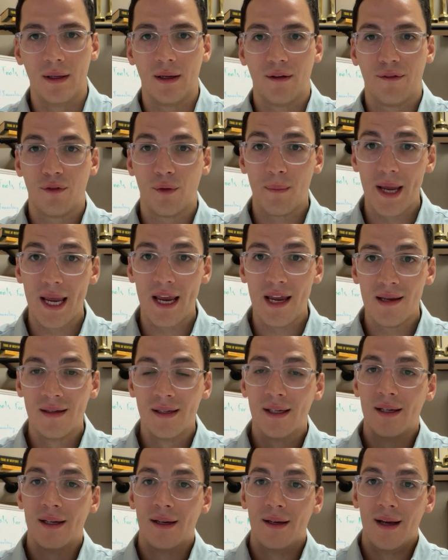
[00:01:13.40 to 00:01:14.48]
For me,
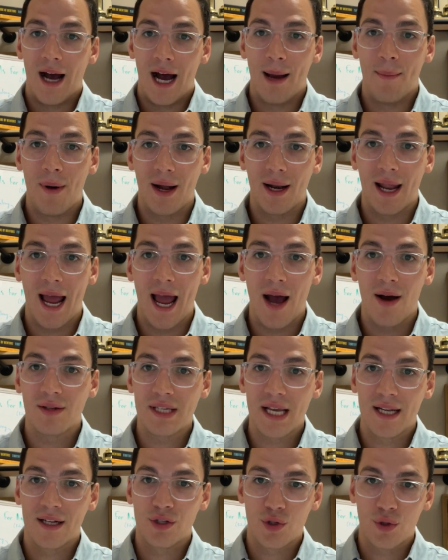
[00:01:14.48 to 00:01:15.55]
I bought a
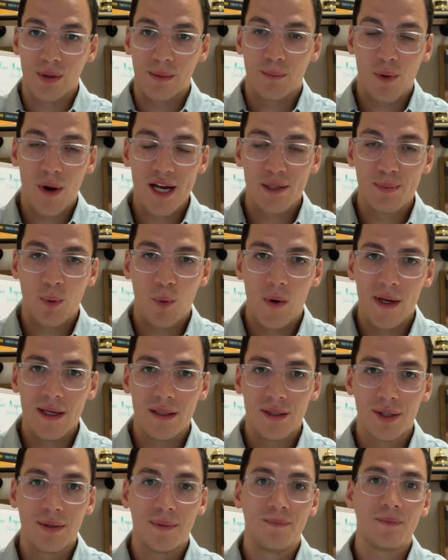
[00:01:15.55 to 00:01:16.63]
house at a certain price
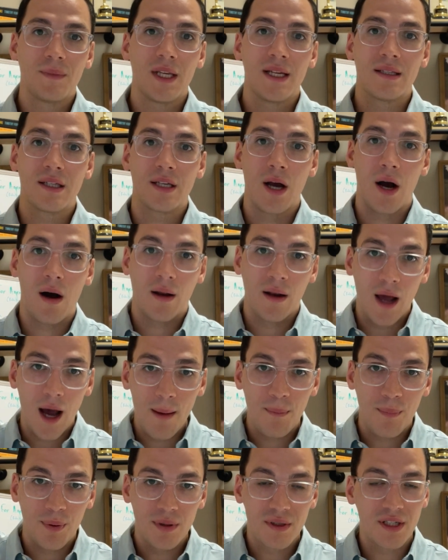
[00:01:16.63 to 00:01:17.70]
point. It's gone
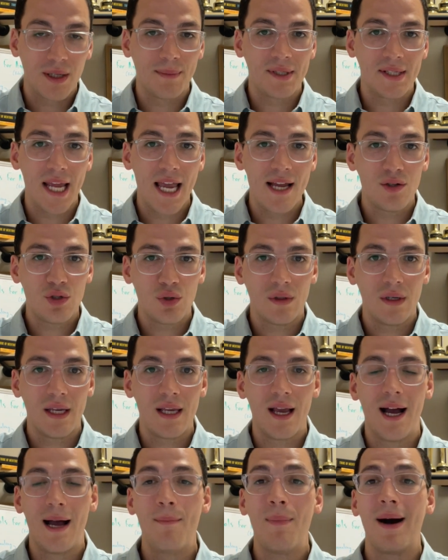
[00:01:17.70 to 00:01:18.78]
up
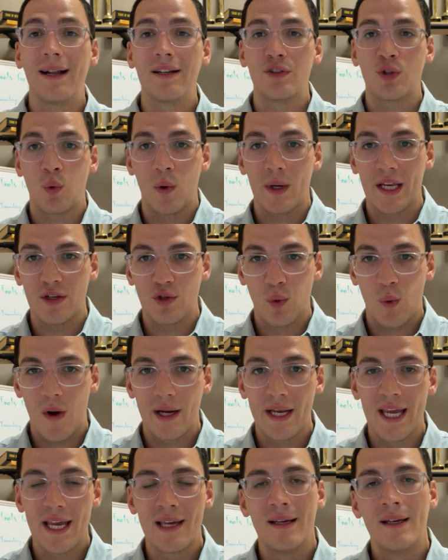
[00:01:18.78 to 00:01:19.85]
substantially. I bought in
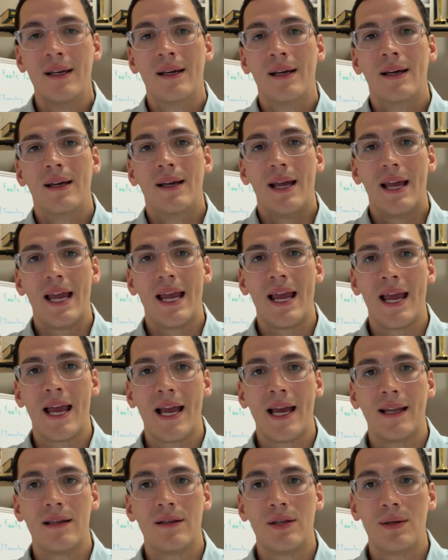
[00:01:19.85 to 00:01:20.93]
2020
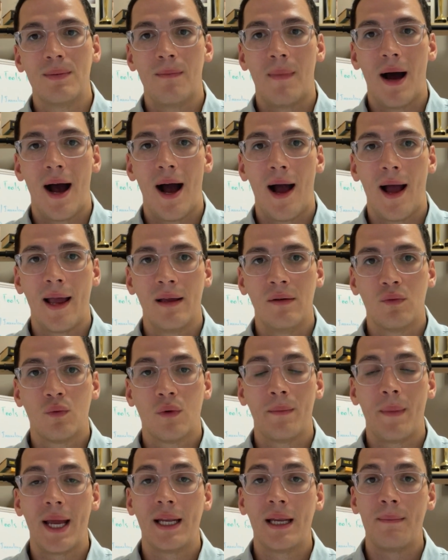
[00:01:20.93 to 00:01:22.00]
and my
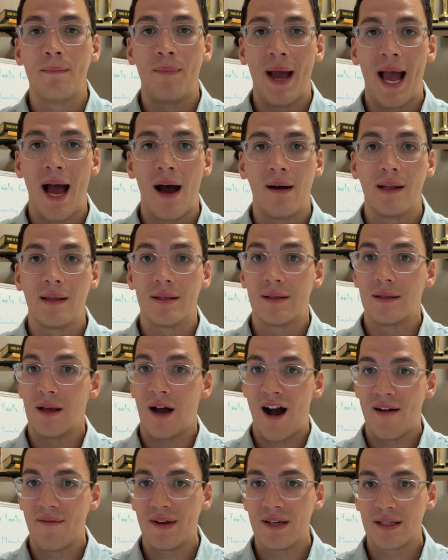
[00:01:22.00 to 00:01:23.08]
remaining balance
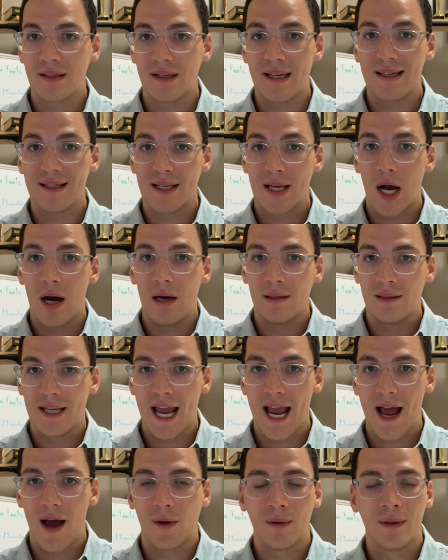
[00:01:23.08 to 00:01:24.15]
obviously has gone
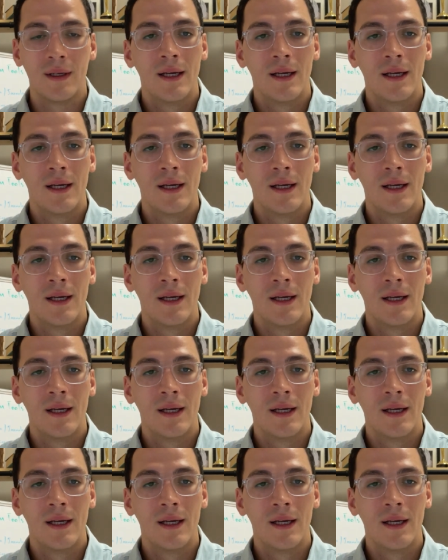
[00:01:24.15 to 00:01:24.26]
down.